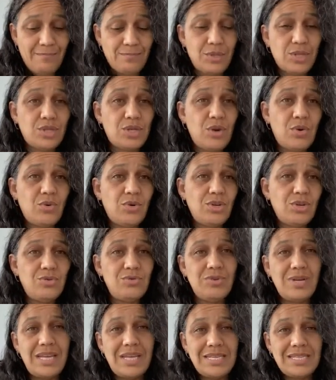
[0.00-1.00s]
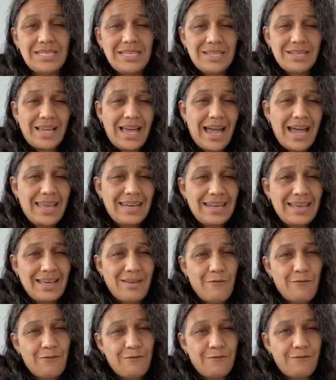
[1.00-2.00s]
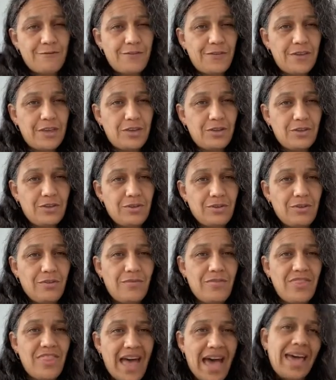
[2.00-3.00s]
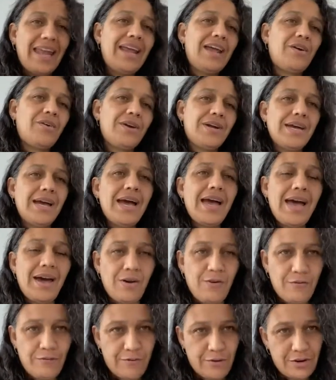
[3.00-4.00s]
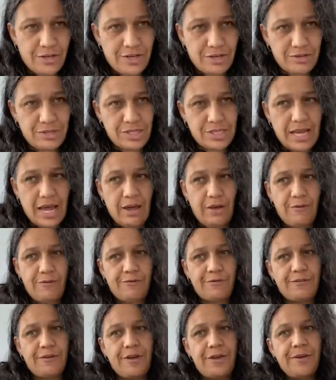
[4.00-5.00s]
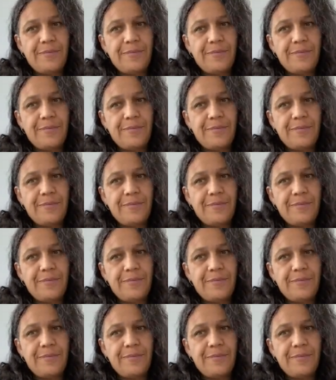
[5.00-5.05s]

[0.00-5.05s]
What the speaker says: So you need to kind of feel that area out for yourself